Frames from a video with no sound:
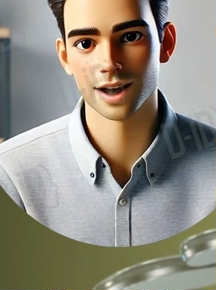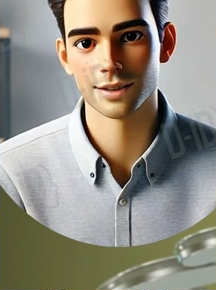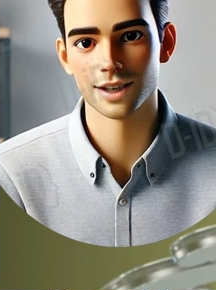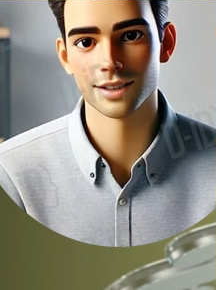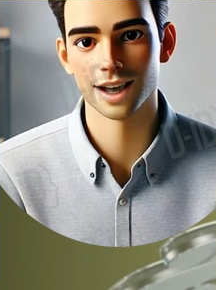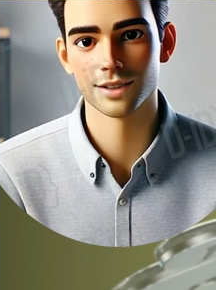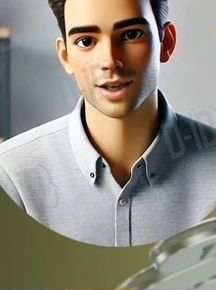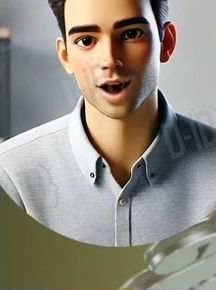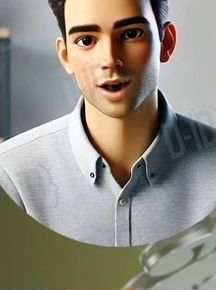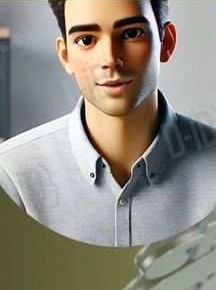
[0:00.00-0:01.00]
They tend
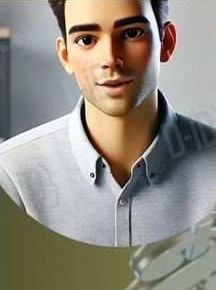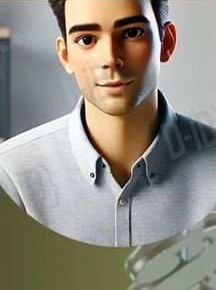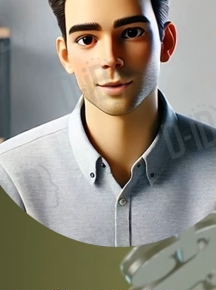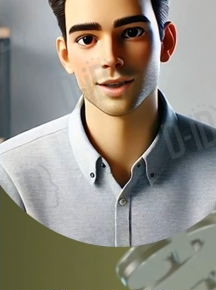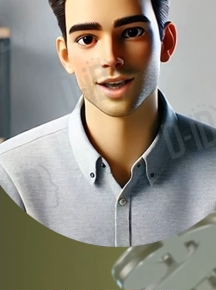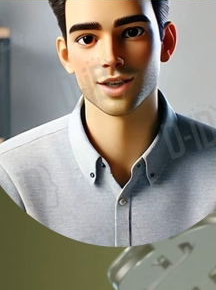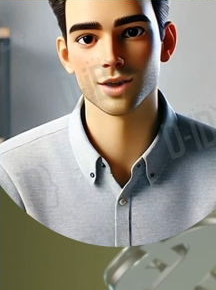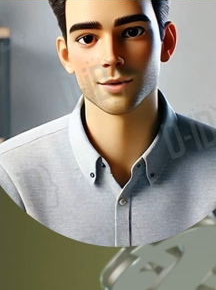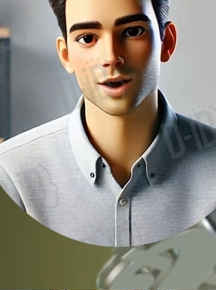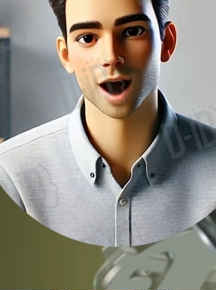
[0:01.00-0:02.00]
to offer the potential
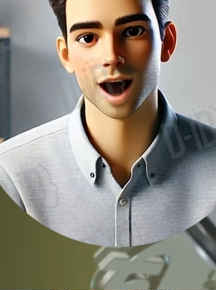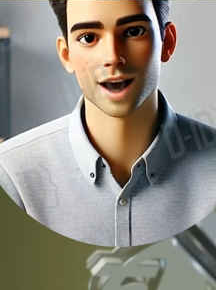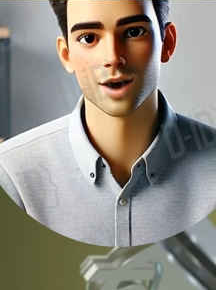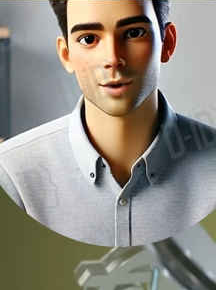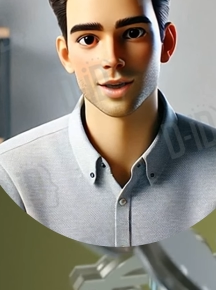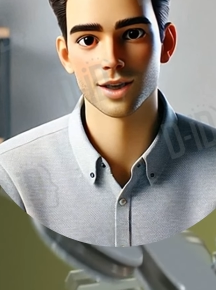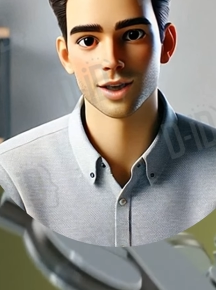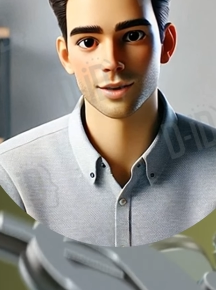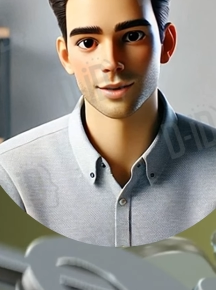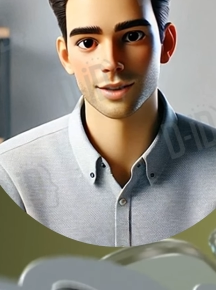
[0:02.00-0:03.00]
for higher
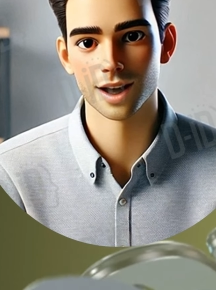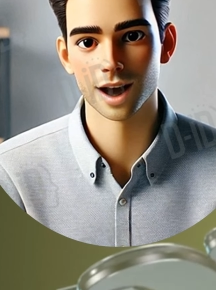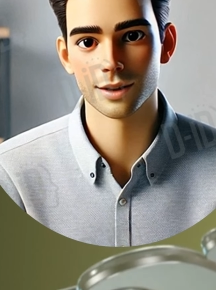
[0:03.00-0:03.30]
returns